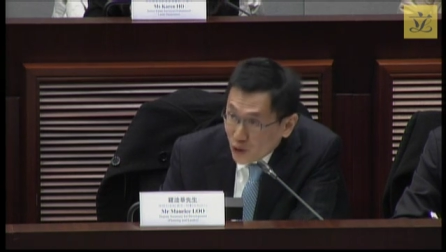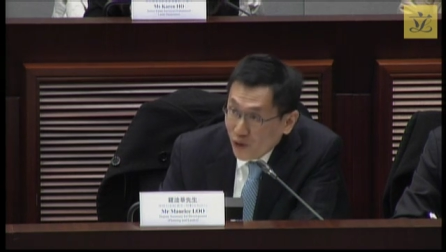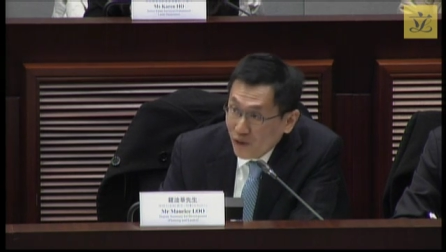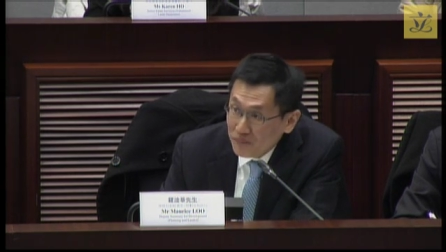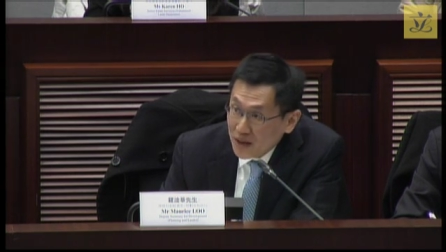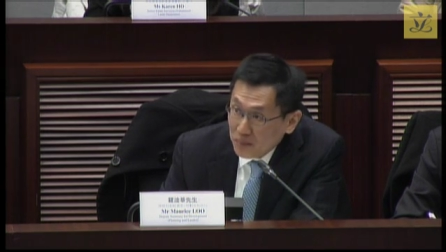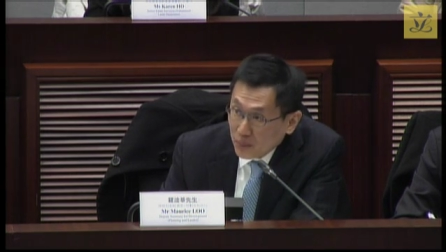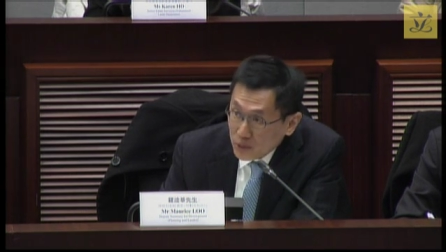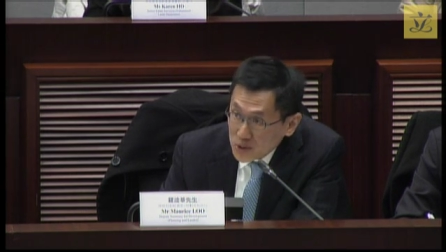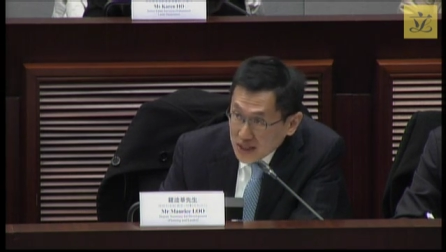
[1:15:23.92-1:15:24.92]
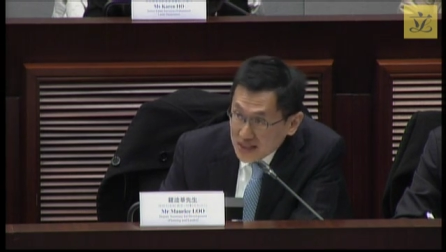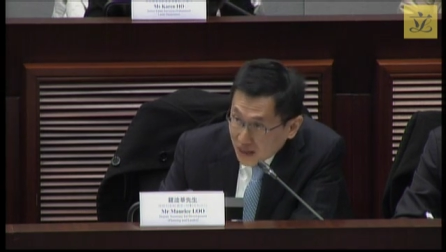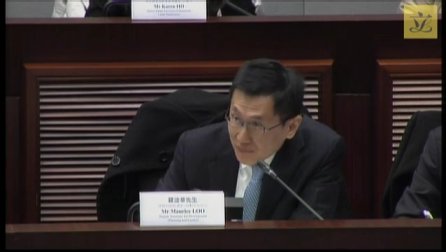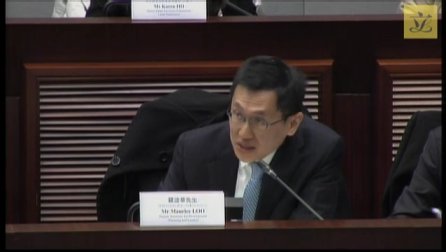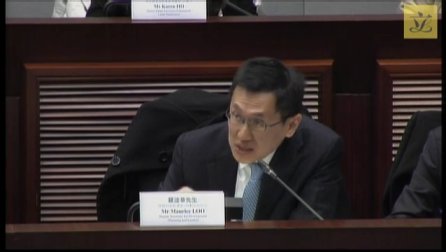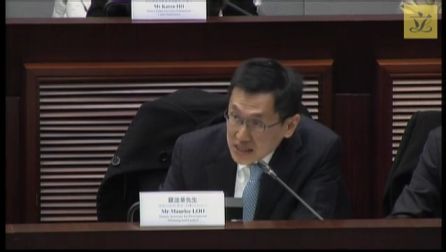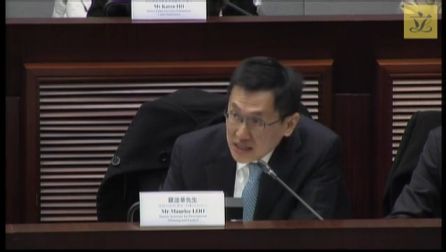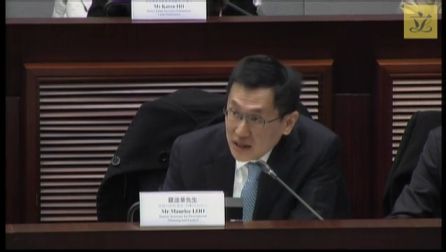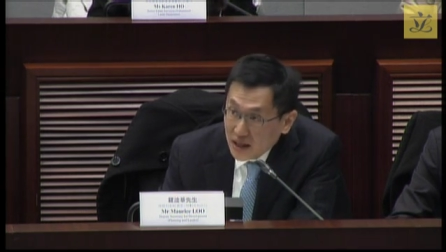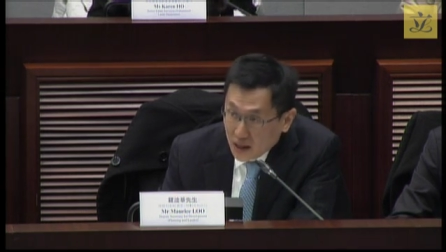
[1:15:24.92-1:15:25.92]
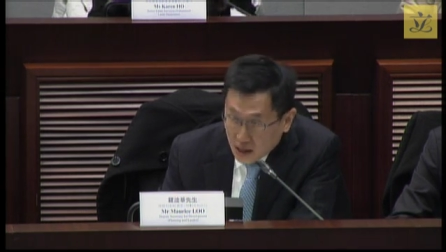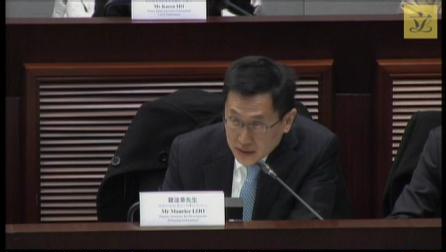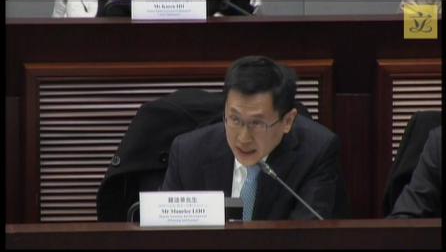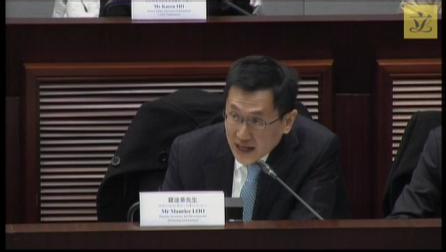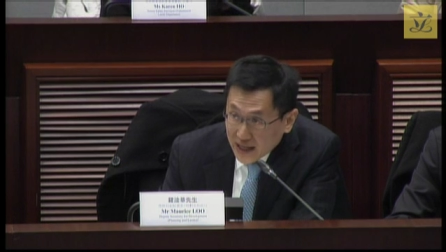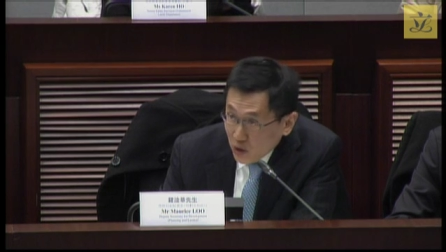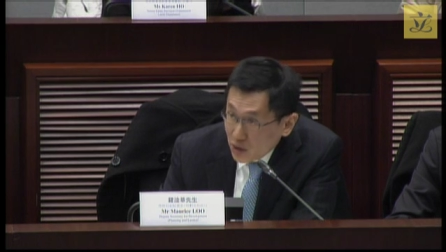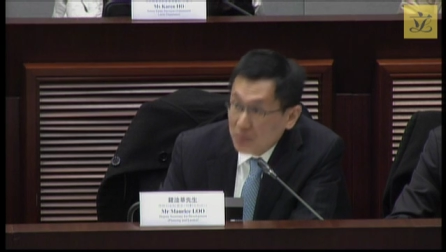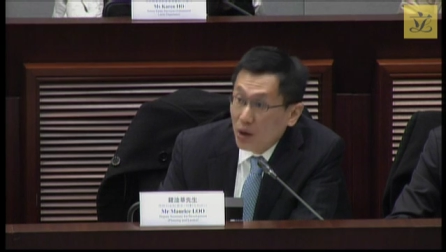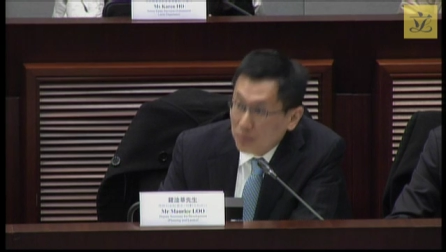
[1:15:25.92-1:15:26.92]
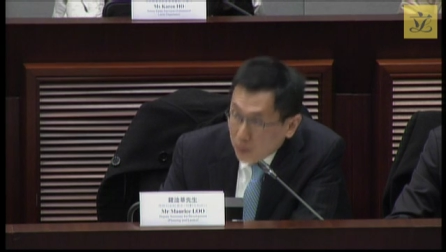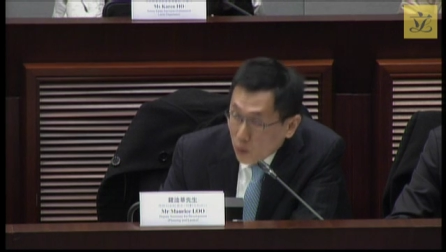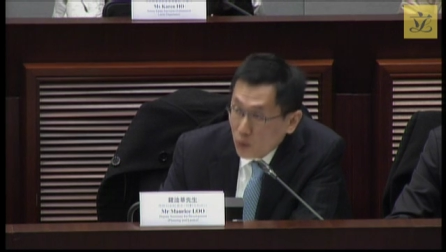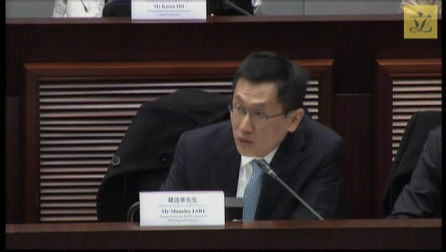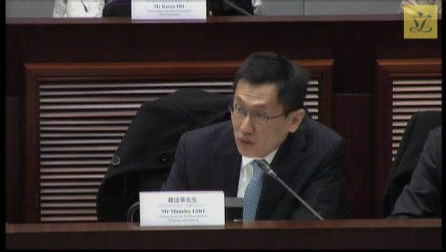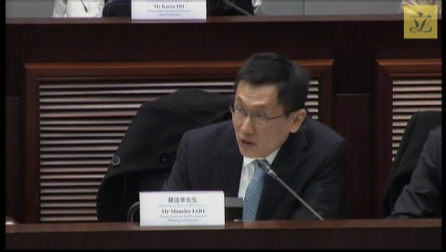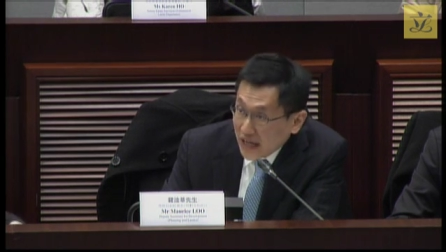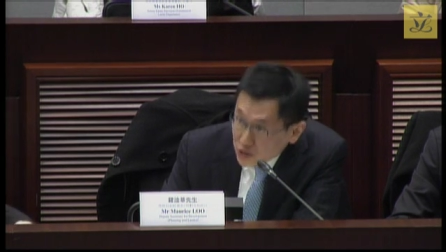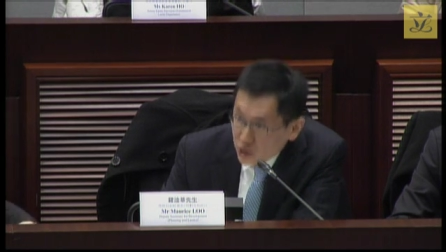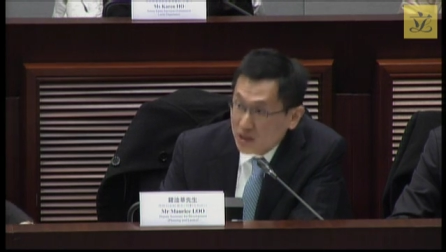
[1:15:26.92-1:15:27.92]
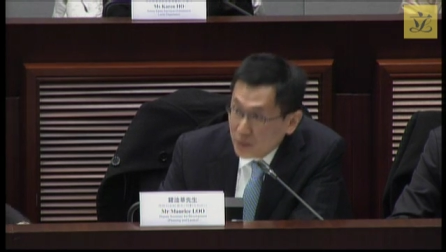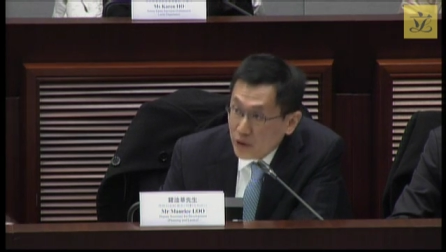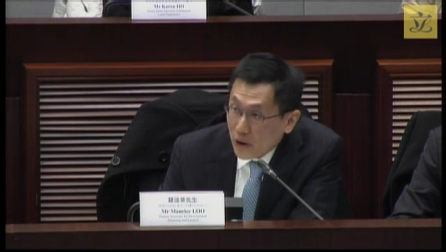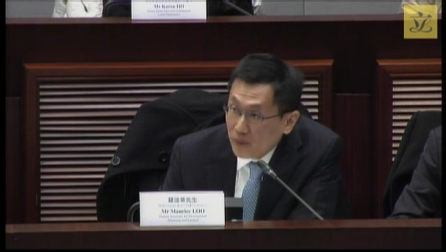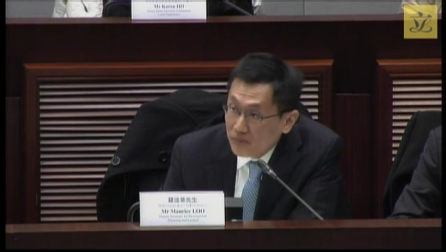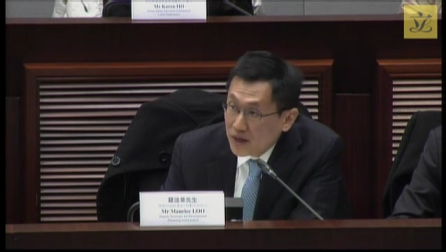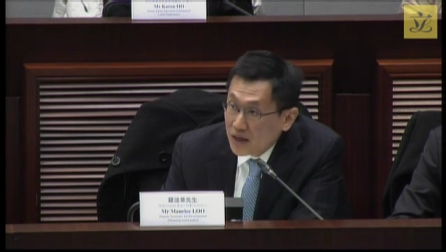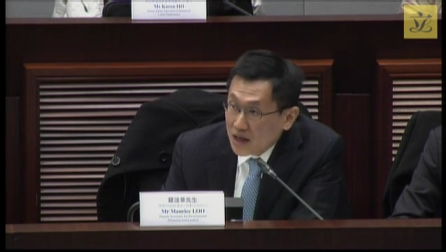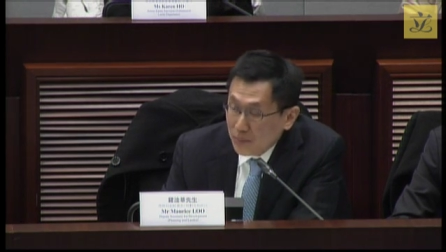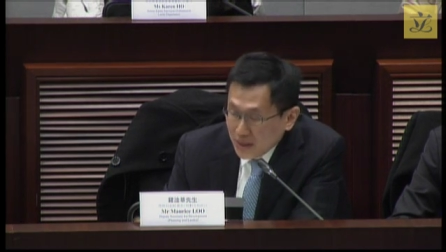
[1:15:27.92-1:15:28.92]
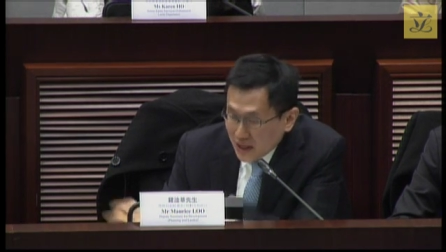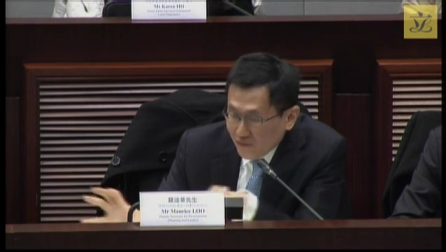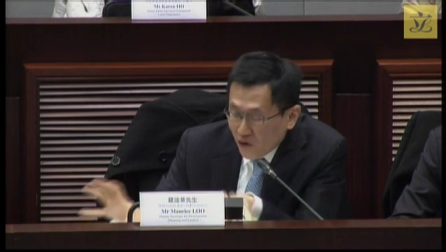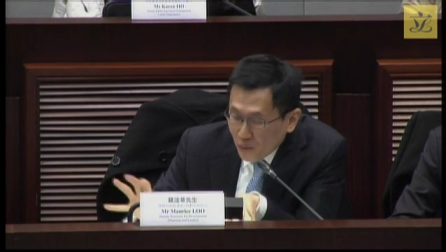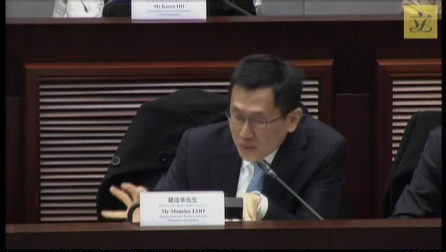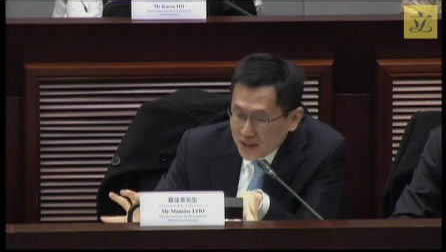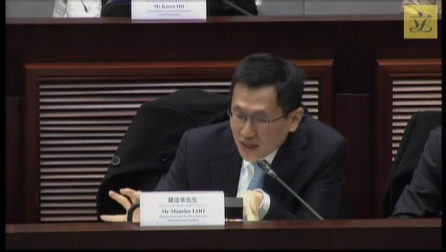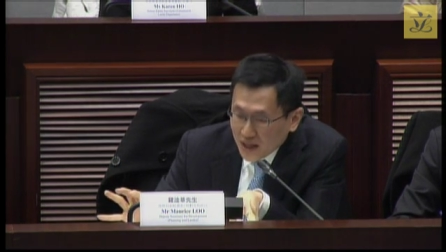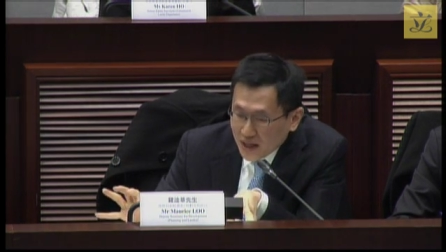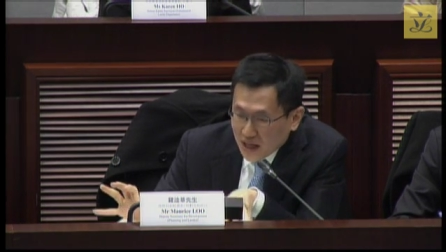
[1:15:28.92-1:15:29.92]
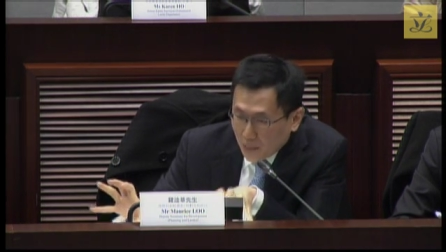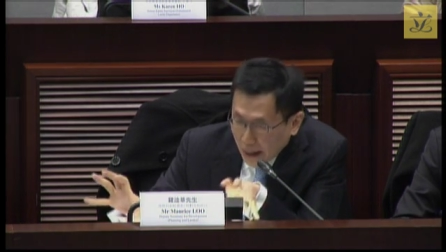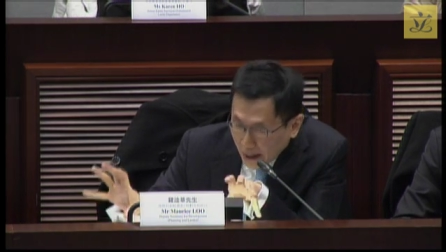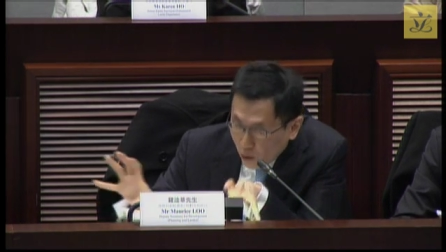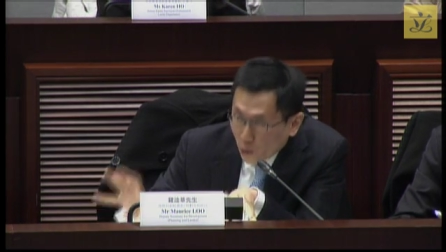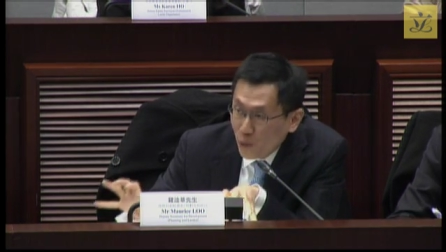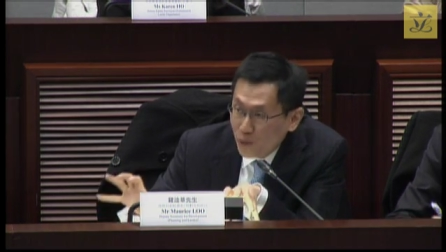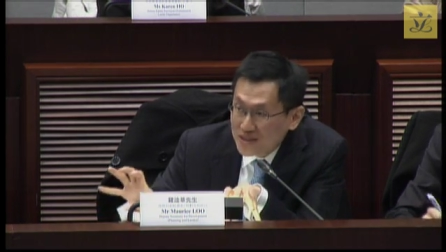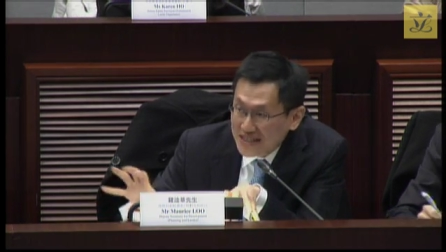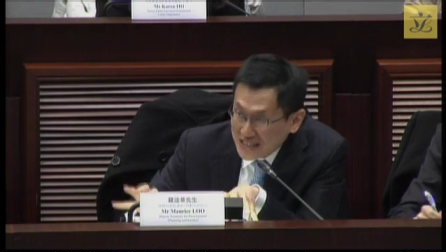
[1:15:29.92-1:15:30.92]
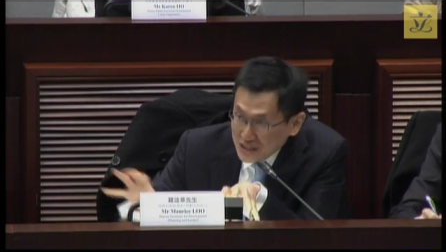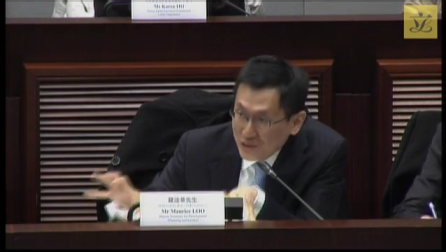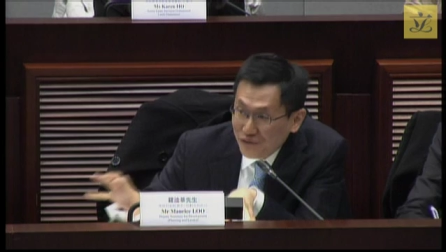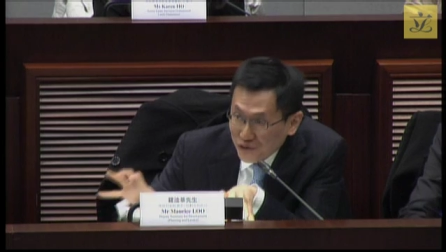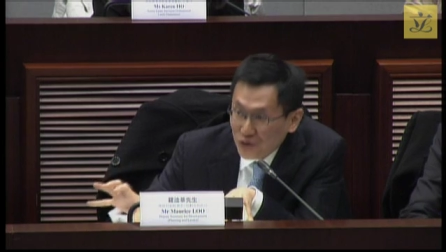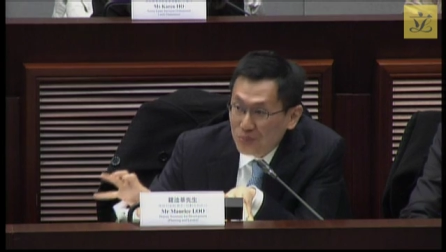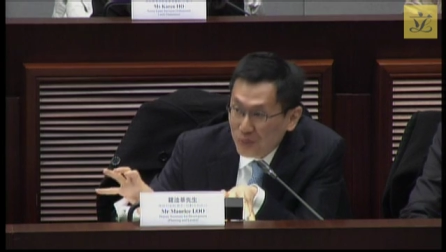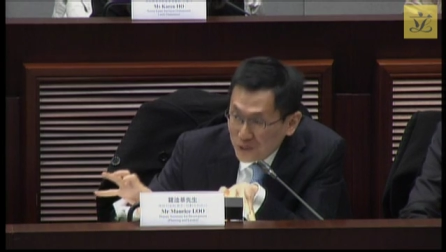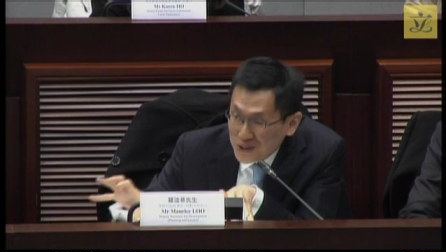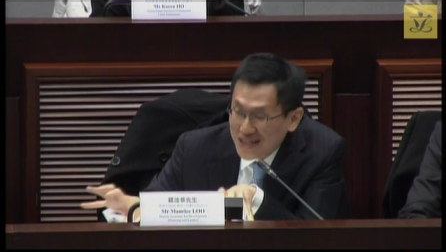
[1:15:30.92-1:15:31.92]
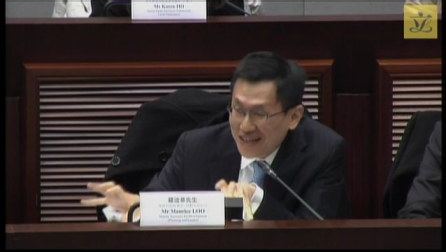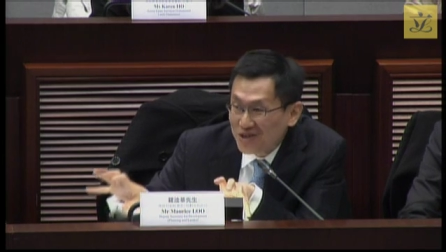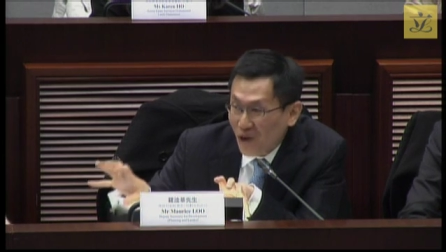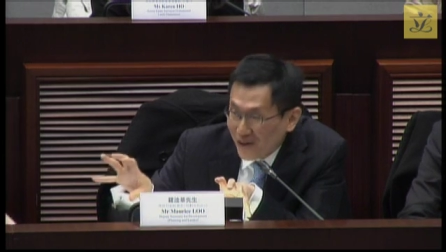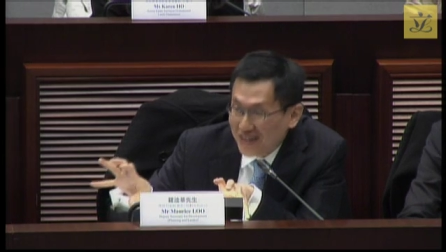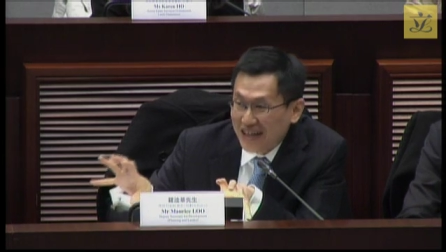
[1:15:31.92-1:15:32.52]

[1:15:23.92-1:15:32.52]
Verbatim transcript: In the title deed, it's already stated that how the two-third outstanding premium uh, should be paid.